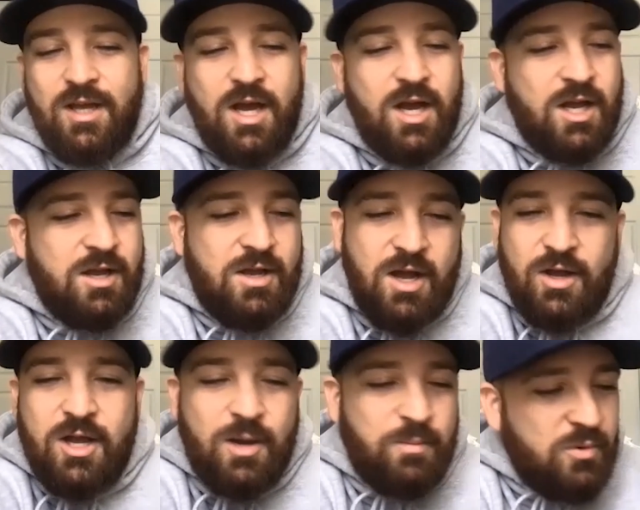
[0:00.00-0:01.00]
a
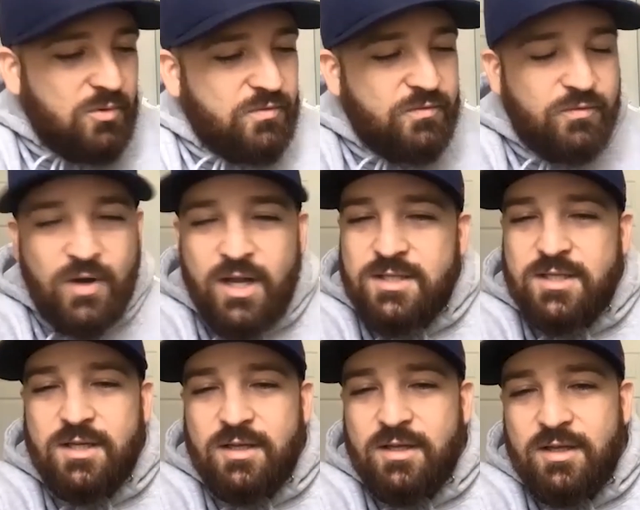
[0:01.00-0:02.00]
couple friends
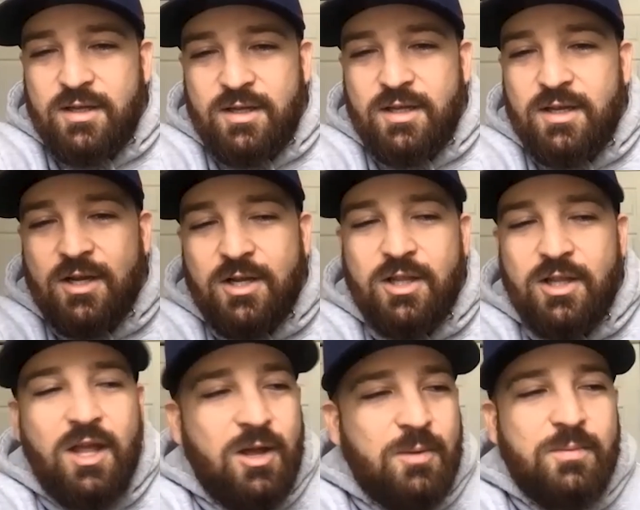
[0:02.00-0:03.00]
in a
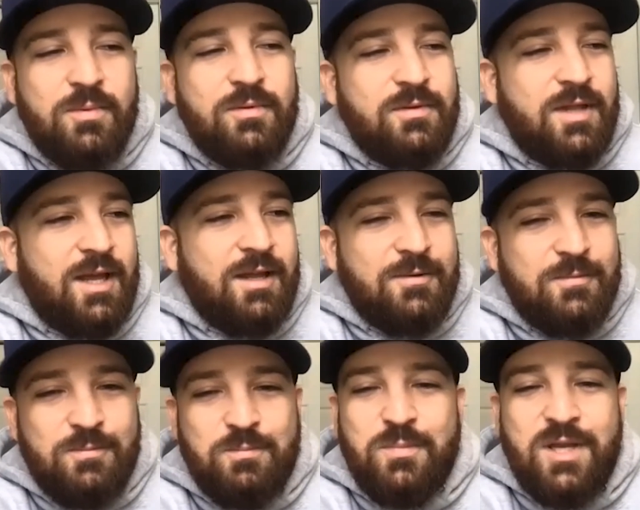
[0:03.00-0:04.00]
club
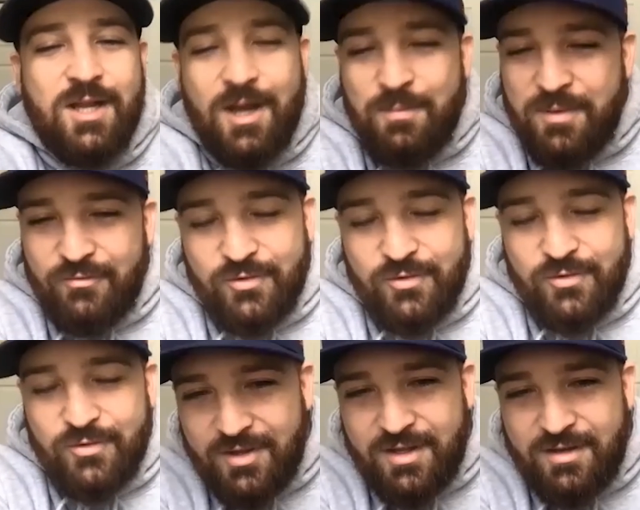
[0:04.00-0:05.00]
that meet up every now
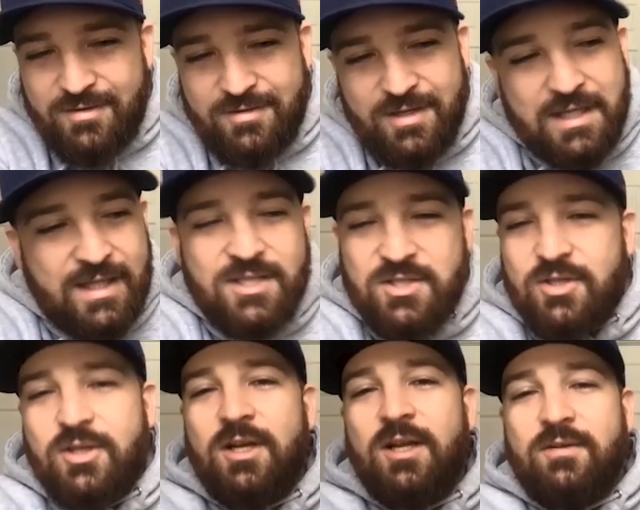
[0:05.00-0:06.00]
and then. Like, that's
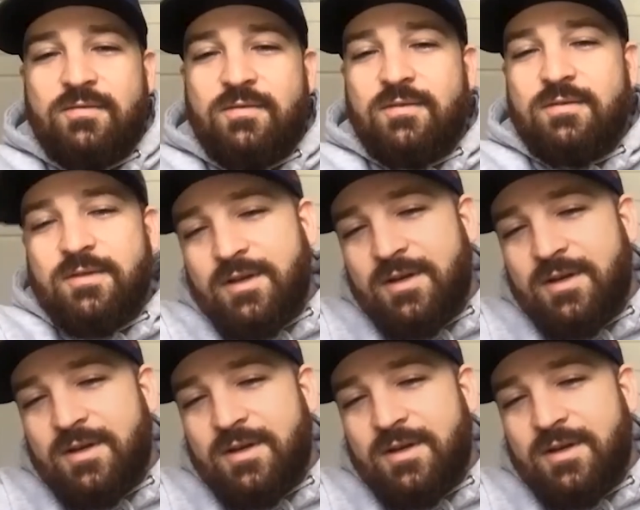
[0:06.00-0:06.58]
good enough. You know